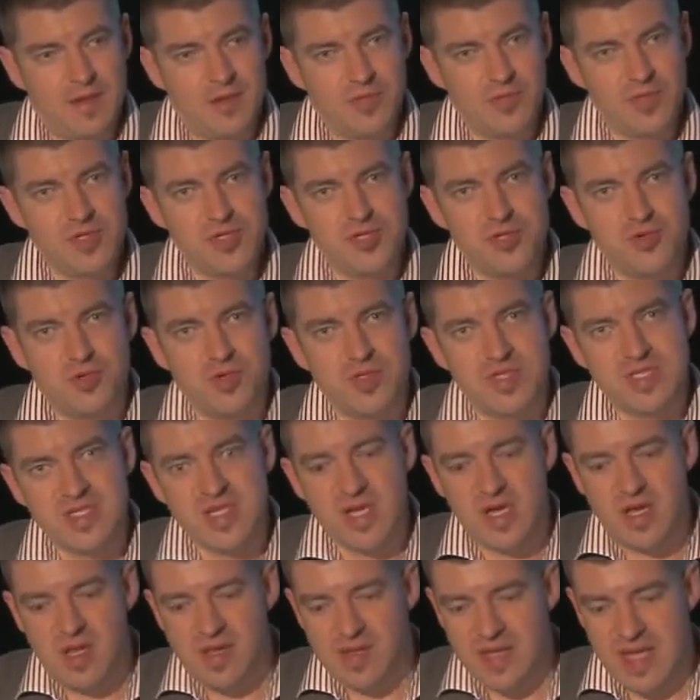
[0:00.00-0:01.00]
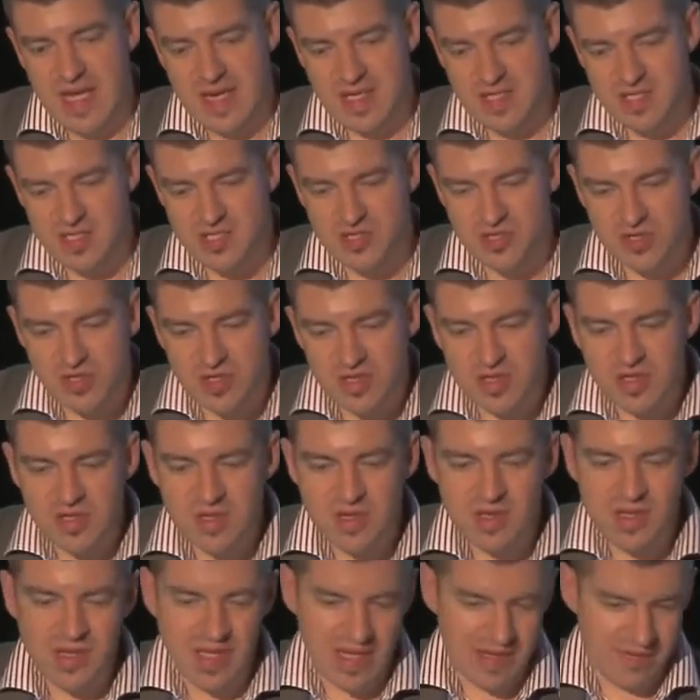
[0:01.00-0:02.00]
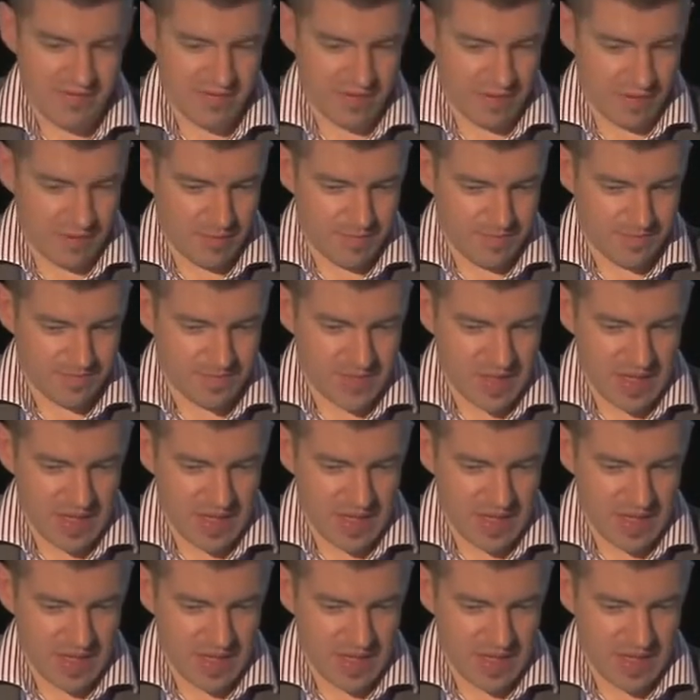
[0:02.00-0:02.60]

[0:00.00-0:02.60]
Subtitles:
which you would tell that a certain level,